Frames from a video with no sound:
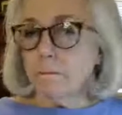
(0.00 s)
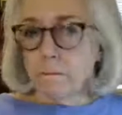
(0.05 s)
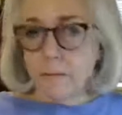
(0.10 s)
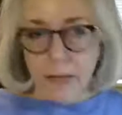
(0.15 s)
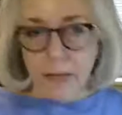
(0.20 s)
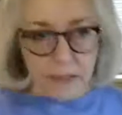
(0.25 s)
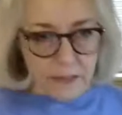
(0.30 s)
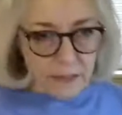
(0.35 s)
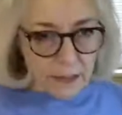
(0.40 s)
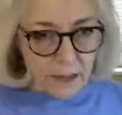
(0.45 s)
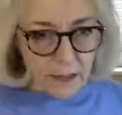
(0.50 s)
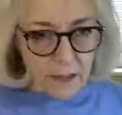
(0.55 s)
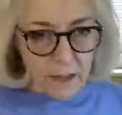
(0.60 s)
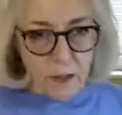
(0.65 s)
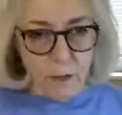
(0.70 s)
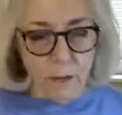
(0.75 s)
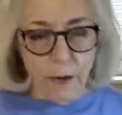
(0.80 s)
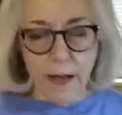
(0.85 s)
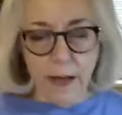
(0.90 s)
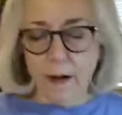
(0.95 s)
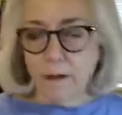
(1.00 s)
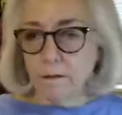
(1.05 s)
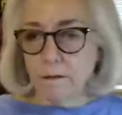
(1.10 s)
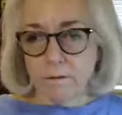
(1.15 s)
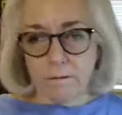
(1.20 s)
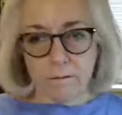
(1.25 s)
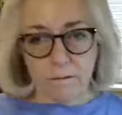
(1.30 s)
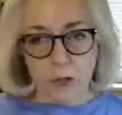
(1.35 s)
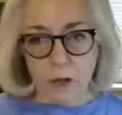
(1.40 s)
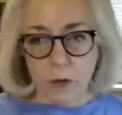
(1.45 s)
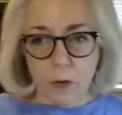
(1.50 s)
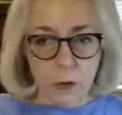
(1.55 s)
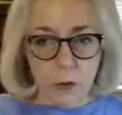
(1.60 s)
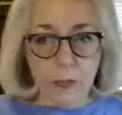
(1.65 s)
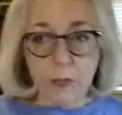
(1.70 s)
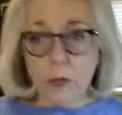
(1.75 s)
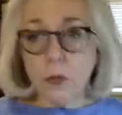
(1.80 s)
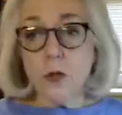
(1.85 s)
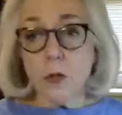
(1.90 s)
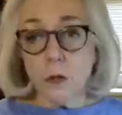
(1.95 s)
not to clean you out.
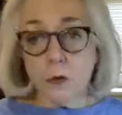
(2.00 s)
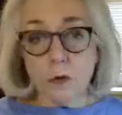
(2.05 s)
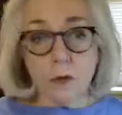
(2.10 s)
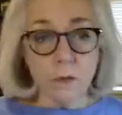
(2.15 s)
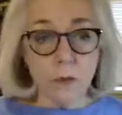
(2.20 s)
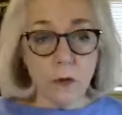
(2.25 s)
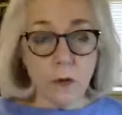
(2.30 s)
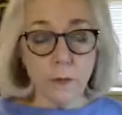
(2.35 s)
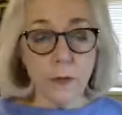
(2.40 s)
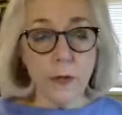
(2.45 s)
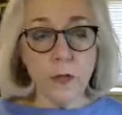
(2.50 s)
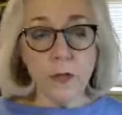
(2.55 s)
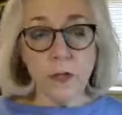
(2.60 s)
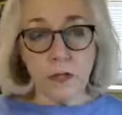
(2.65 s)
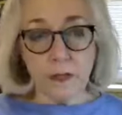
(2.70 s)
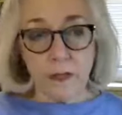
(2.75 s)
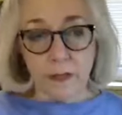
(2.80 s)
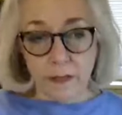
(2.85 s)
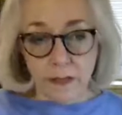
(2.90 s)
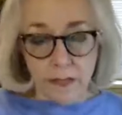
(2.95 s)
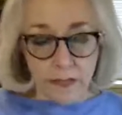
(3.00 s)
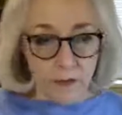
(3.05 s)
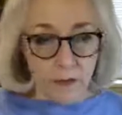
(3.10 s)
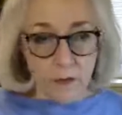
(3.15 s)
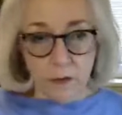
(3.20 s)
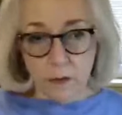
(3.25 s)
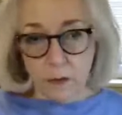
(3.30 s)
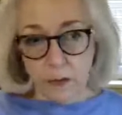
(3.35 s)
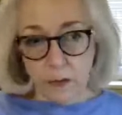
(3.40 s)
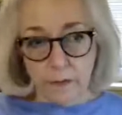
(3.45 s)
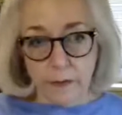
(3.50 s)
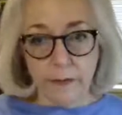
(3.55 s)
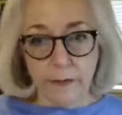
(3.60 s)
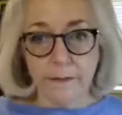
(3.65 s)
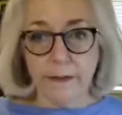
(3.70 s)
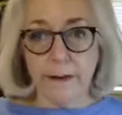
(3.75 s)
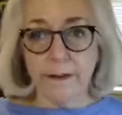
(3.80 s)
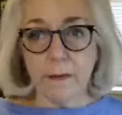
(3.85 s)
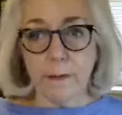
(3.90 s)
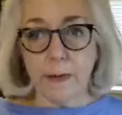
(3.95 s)
You can choose the wrong person and then, you're in a
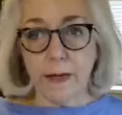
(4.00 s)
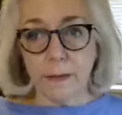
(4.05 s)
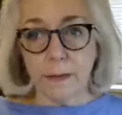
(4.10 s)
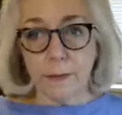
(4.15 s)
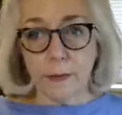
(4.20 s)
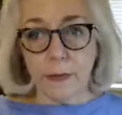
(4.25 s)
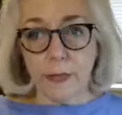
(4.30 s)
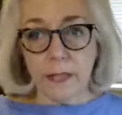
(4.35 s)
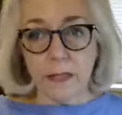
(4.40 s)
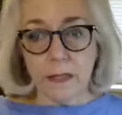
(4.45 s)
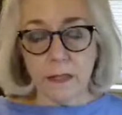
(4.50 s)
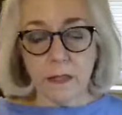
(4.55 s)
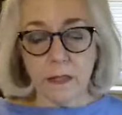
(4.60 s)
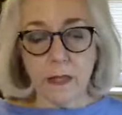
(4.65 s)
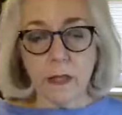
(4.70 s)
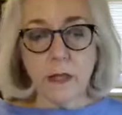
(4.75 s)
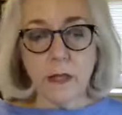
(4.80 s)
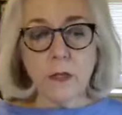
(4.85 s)
very bad place.